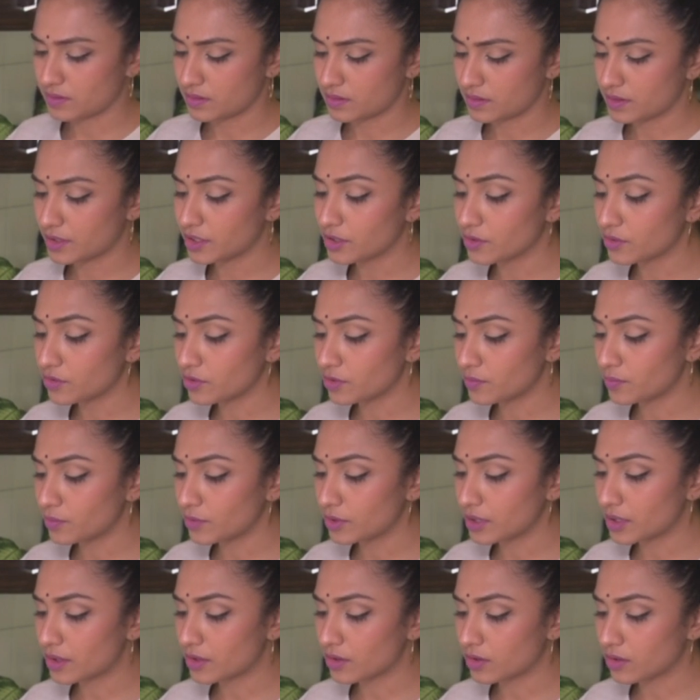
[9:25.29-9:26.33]
And you could
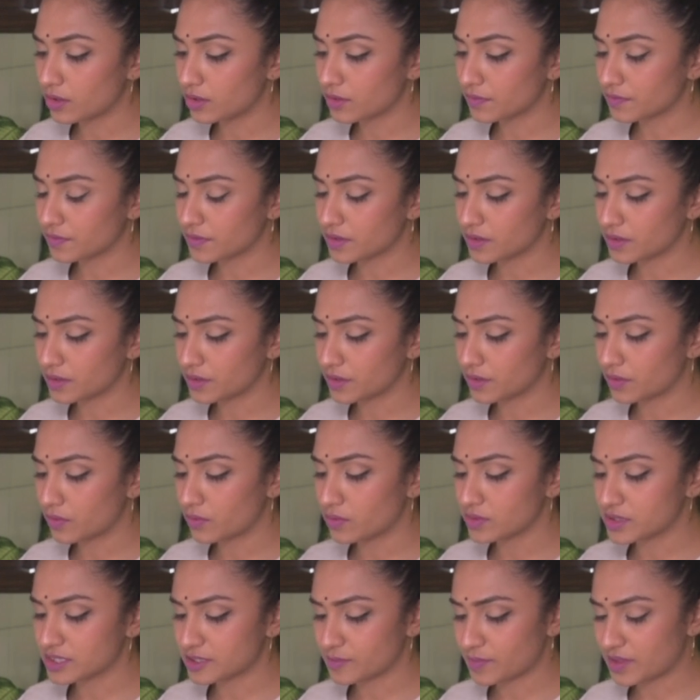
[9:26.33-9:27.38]
pull out all of the
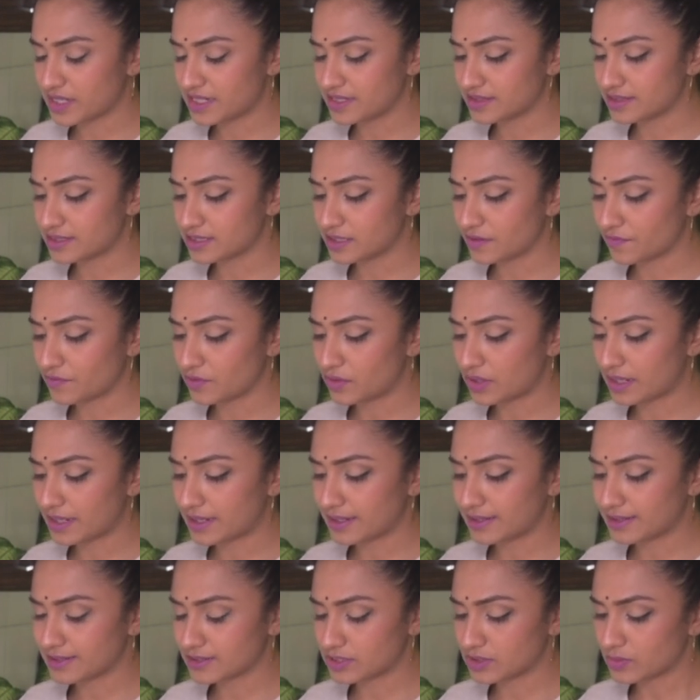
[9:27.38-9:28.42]
whole spices if you
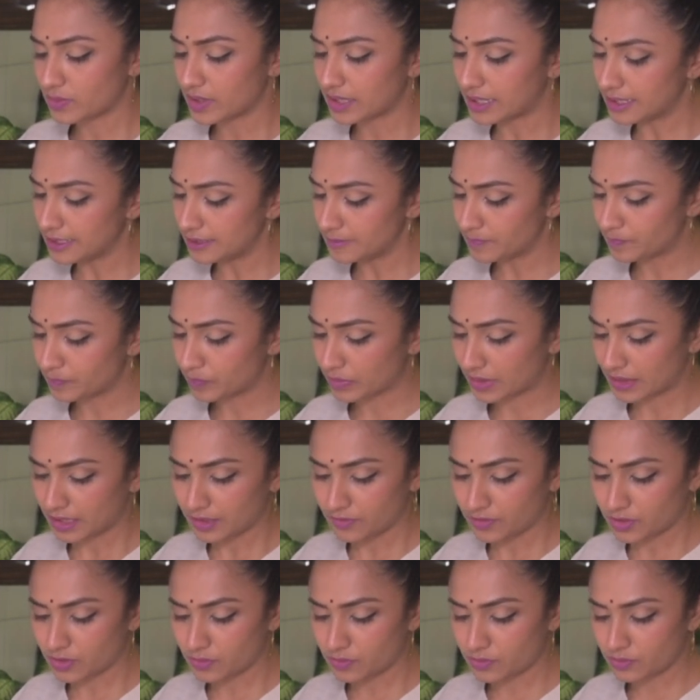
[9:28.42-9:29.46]
like as well,
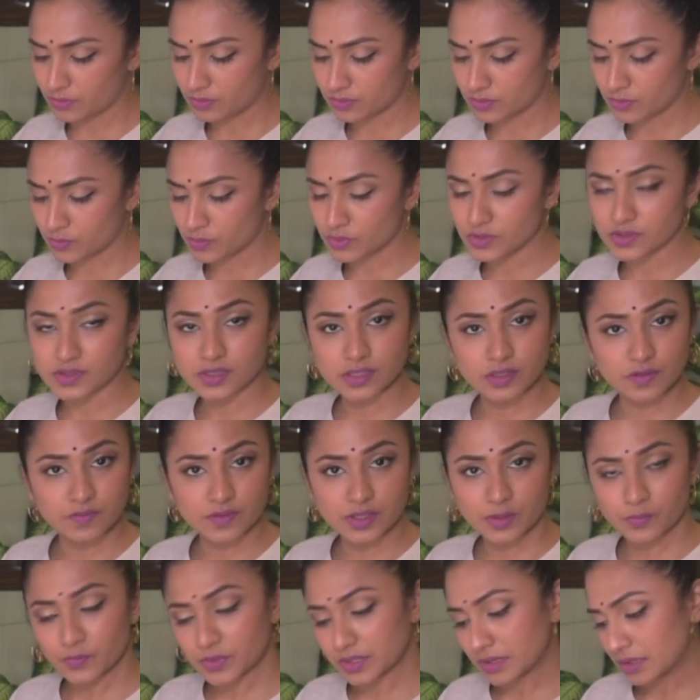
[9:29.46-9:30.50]
if you don't want to serve
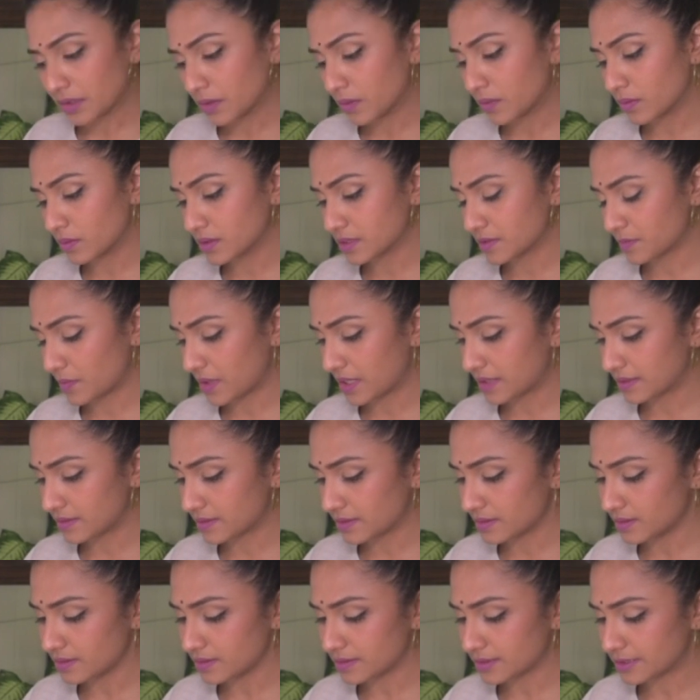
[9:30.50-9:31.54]
them with the whole
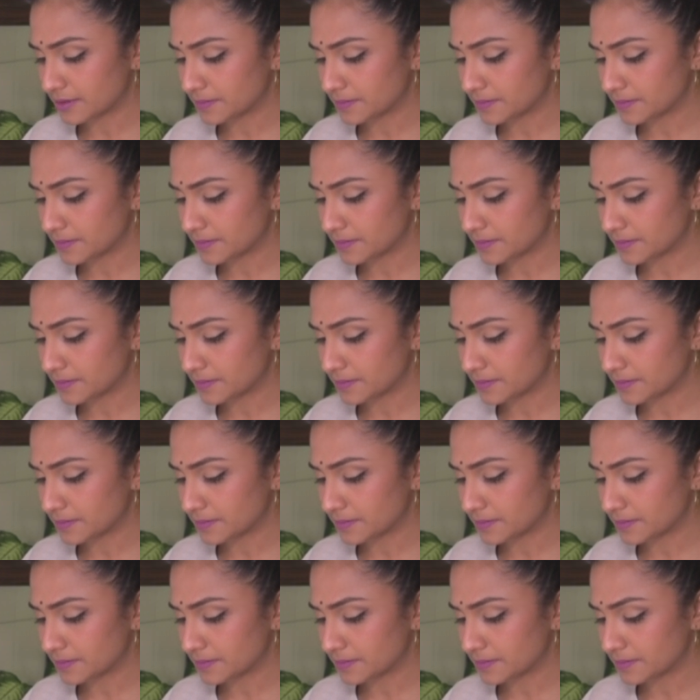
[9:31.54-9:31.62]
spices.